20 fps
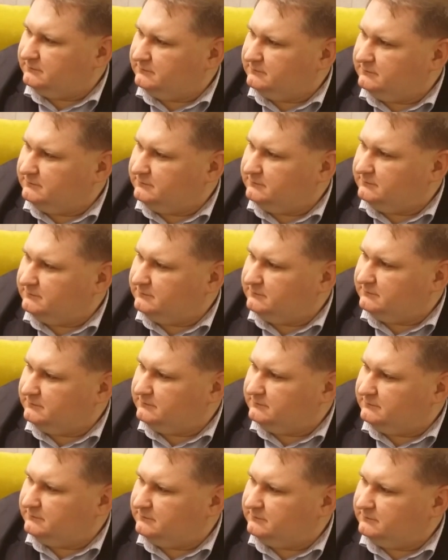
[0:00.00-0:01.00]

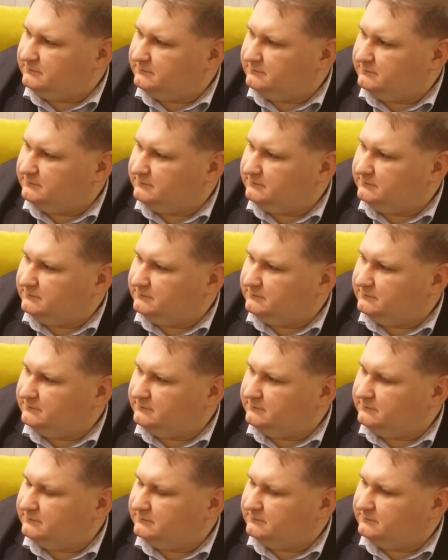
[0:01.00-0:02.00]

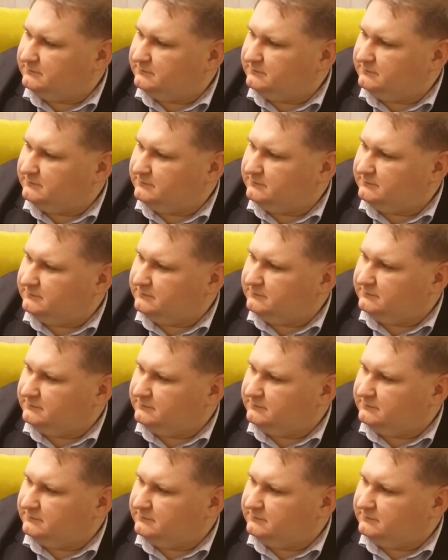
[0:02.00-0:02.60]
This person isn't speaking.